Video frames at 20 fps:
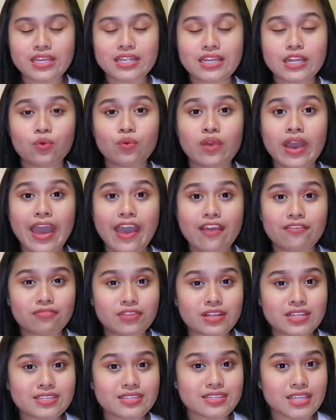and they were
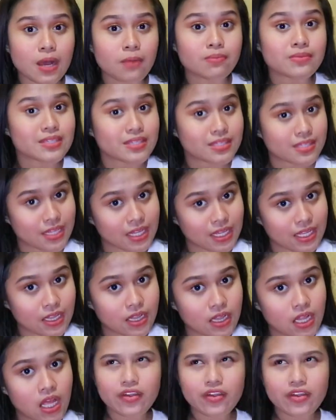having some sale.